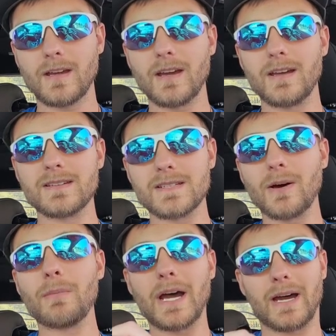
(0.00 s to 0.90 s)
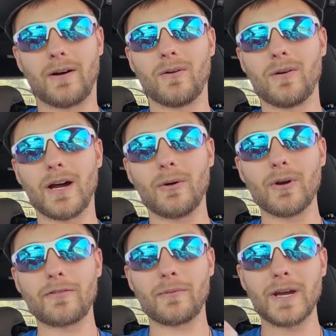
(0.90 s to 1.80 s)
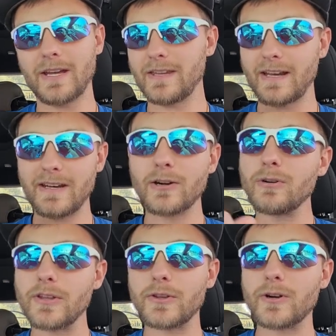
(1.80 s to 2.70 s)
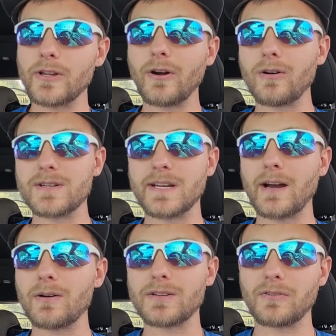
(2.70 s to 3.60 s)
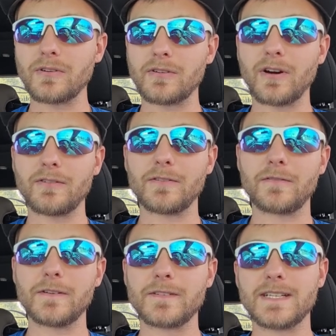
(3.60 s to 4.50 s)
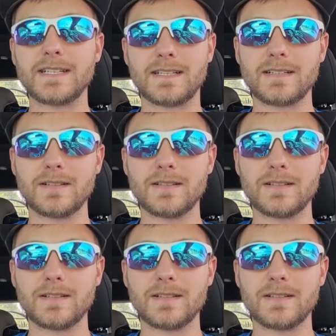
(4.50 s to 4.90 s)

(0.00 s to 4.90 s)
And somehow, I went from making that nearly $30 an hour to living off of $15.